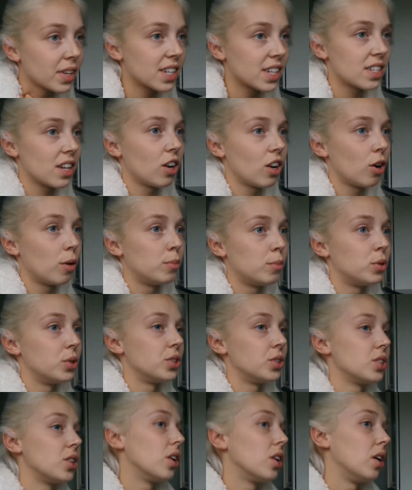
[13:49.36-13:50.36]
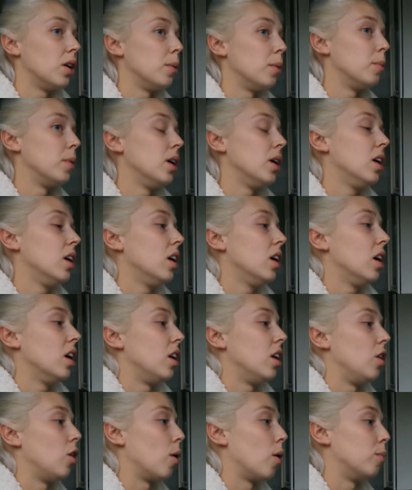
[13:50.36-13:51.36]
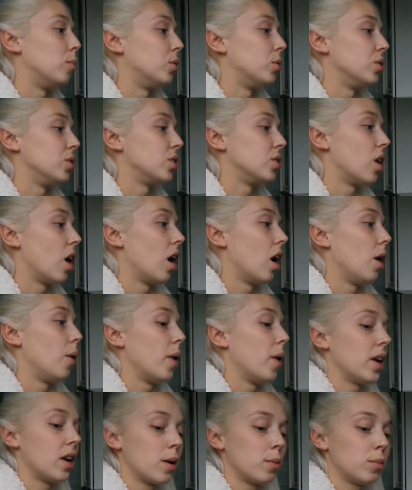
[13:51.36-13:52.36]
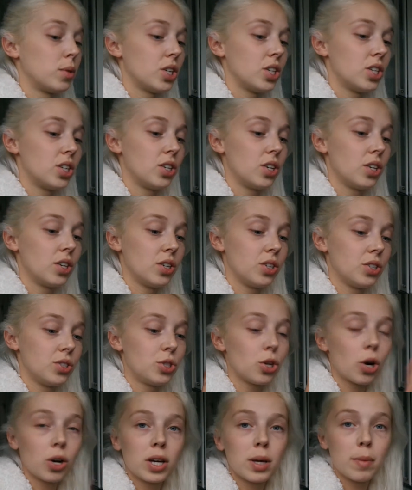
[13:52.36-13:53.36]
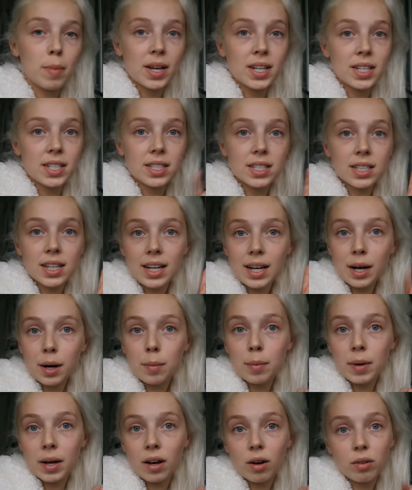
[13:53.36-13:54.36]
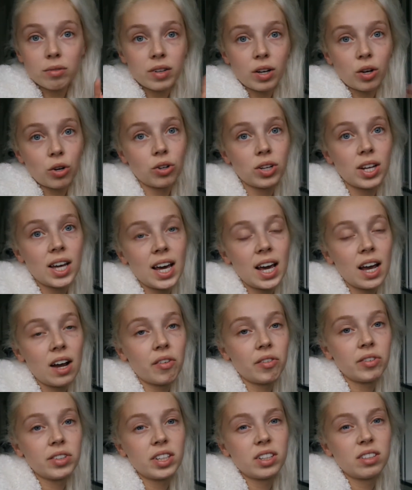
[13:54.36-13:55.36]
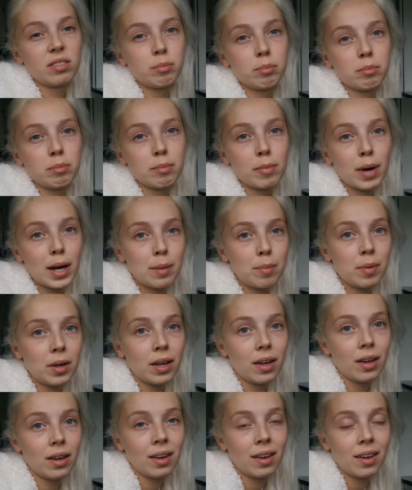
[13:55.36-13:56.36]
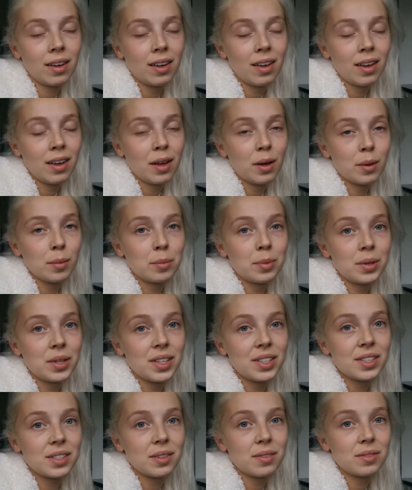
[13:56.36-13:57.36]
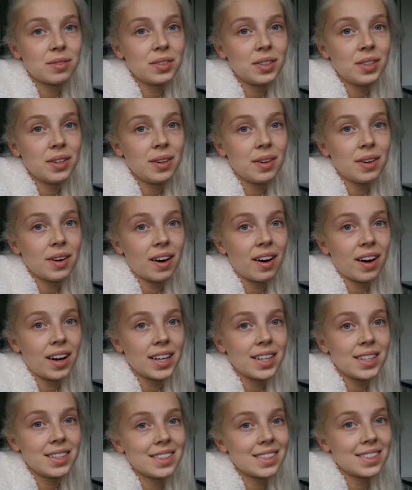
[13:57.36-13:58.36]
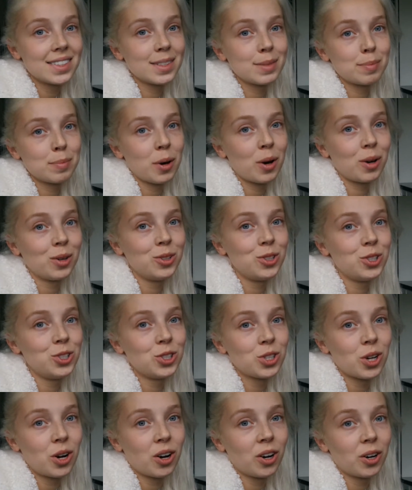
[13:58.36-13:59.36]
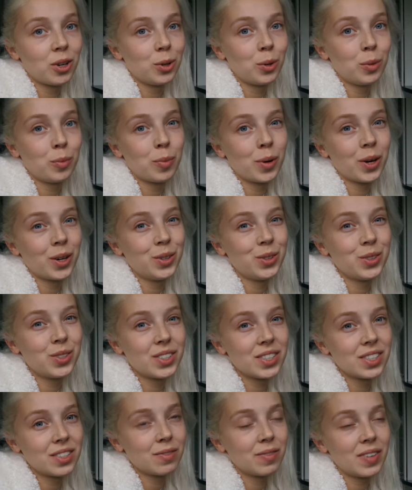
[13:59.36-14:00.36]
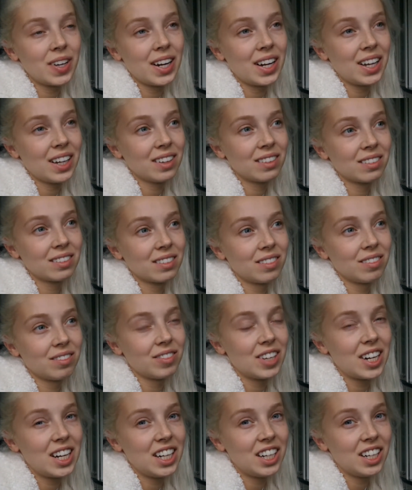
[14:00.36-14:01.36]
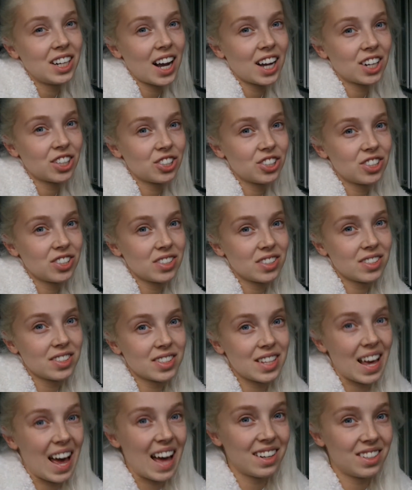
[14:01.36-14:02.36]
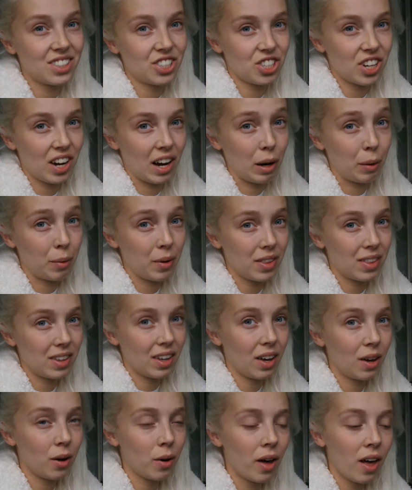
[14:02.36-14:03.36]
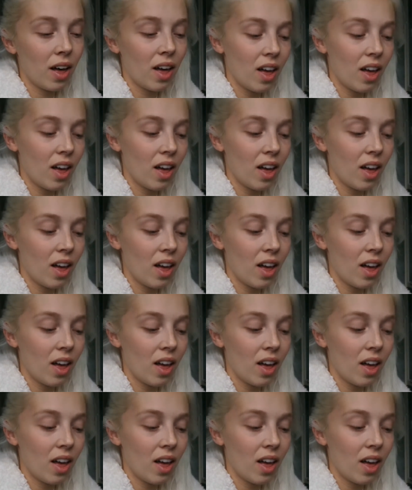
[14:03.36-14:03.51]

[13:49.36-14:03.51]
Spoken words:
There's a lot more to come, a lot more to go, and I'm gonna document a little bit of it on here, and then maybe put this up for you guys post-show, post feeling really anxious and scared to share it with you.